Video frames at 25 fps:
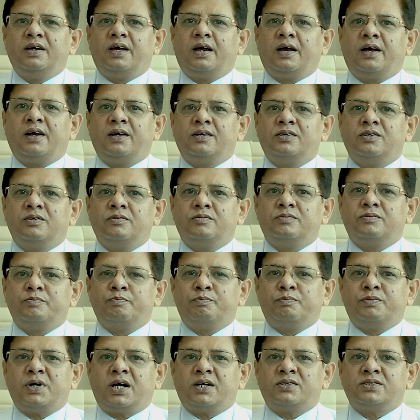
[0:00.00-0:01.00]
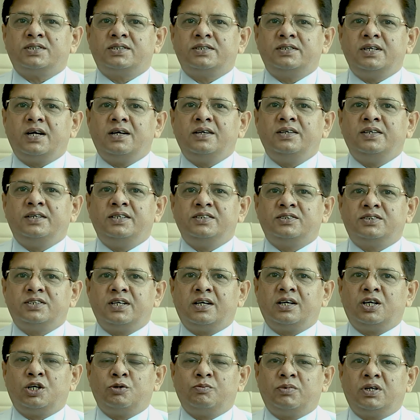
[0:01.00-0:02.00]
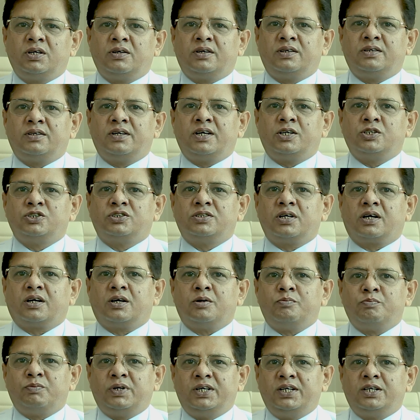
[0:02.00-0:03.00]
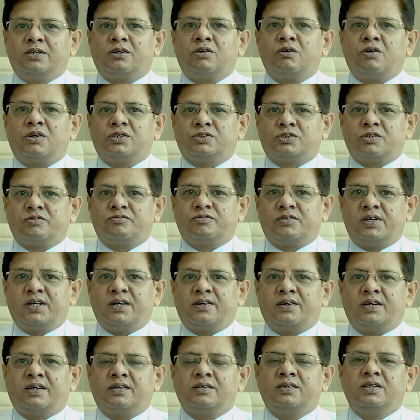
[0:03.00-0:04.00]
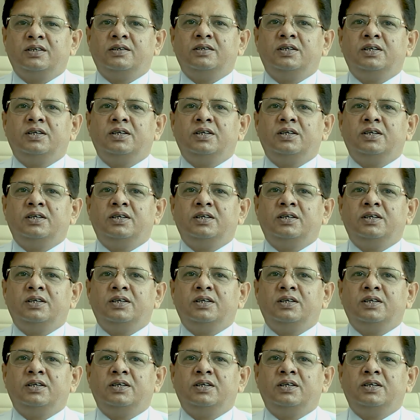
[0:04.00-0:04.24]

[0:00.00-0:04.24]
and partial initial level, and there is a complete loss of hearing.